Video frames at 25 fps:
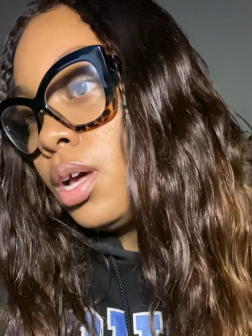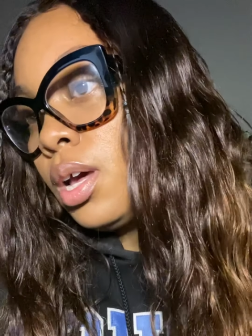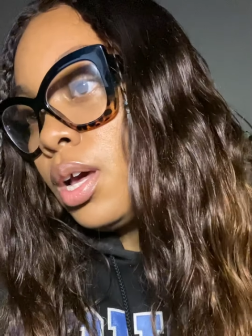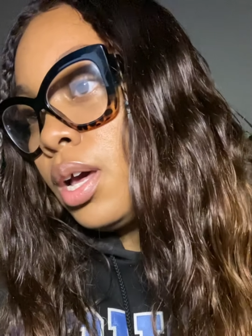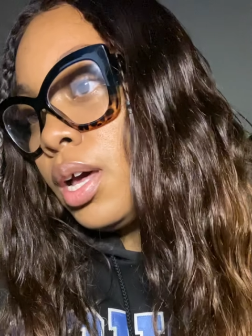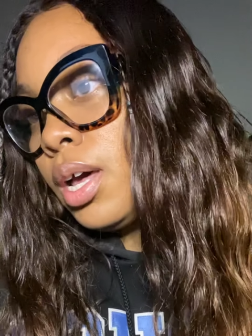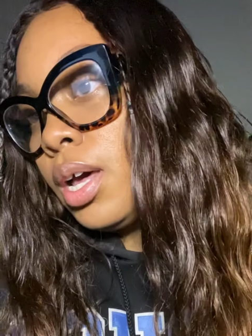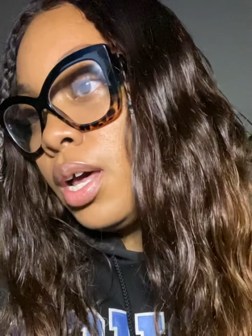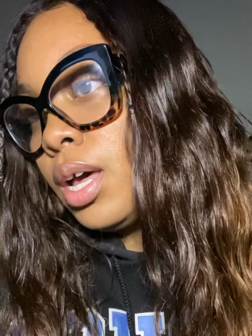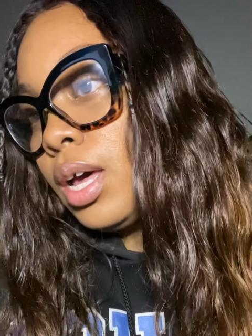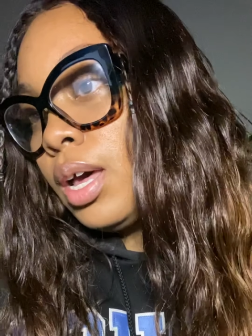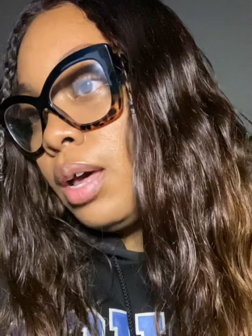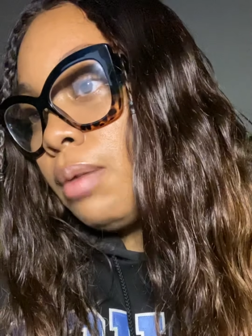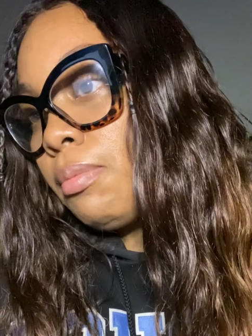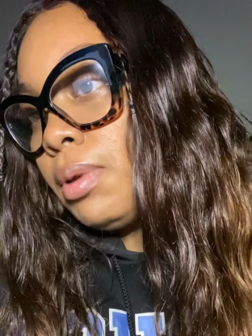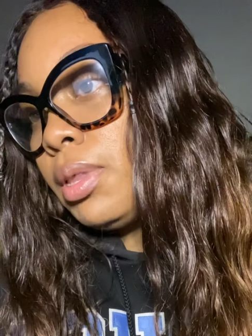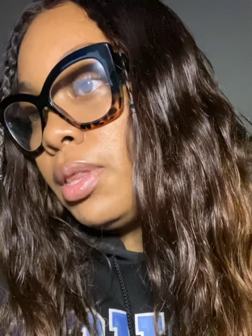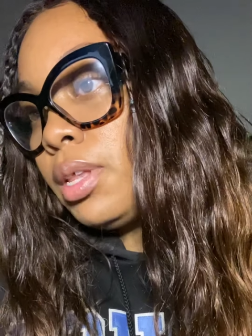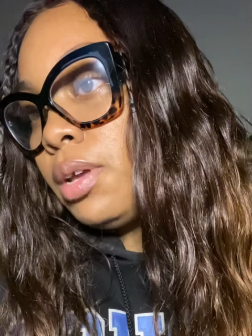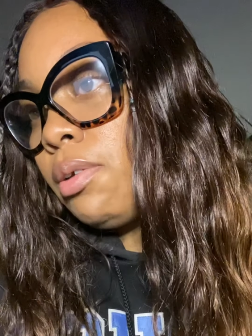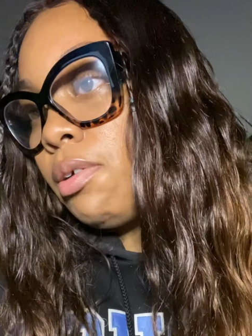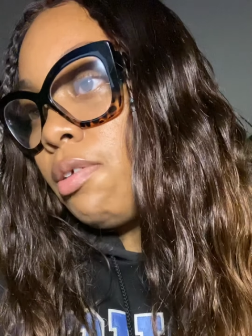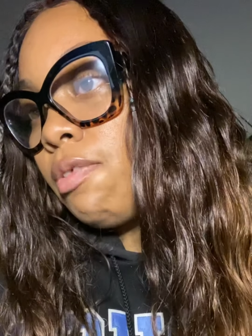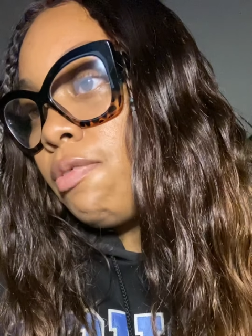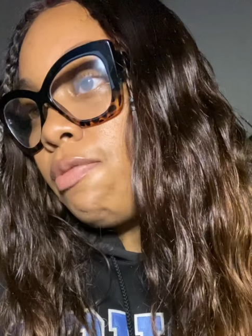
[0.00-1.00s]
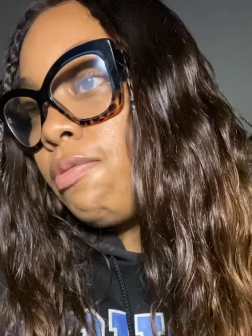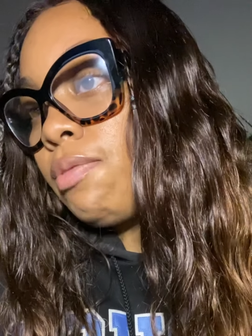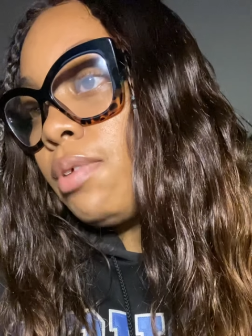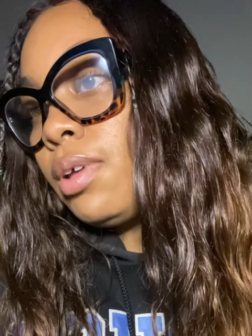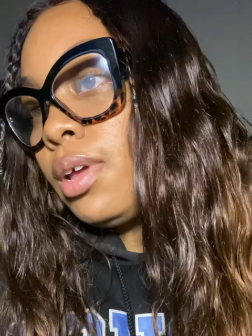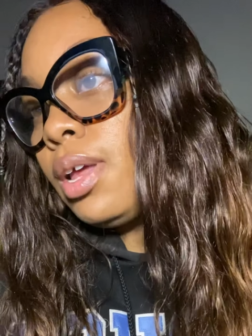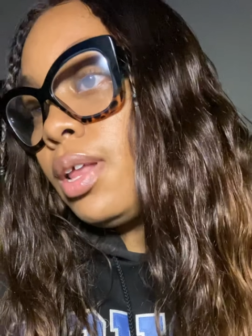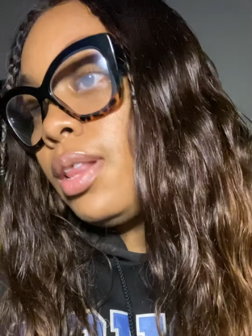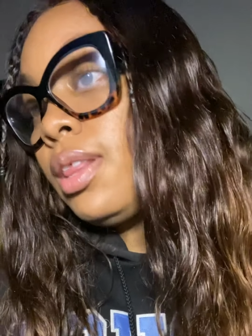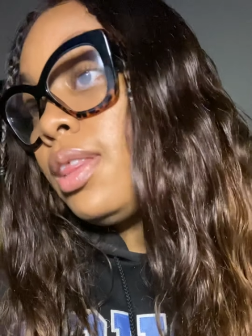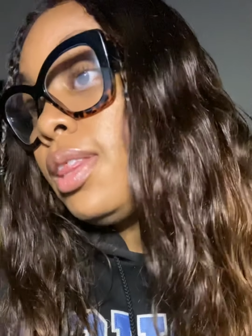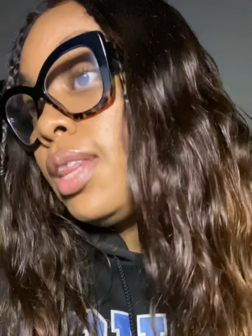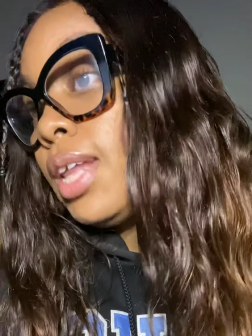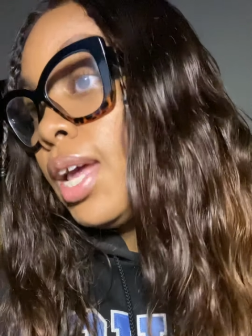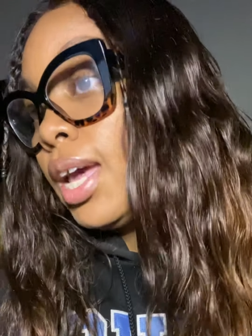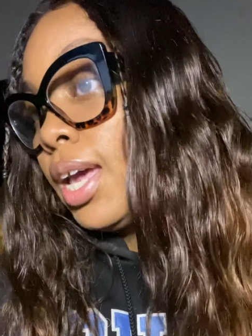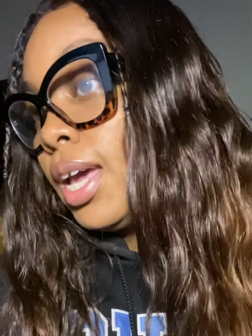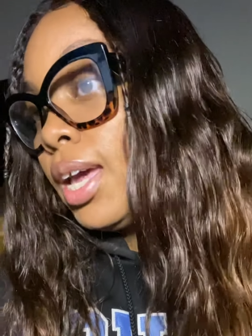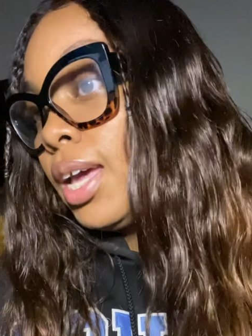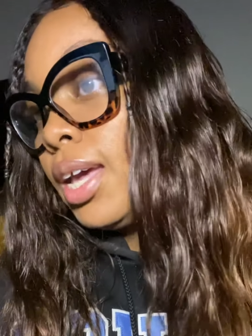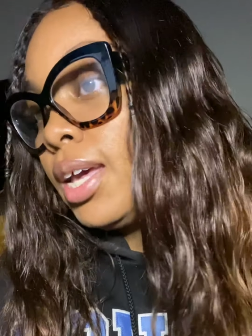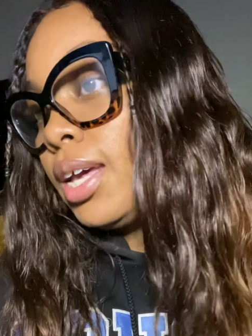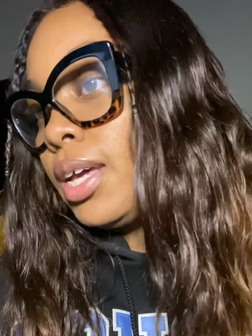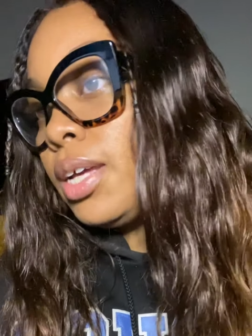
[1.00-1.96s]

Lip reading: And they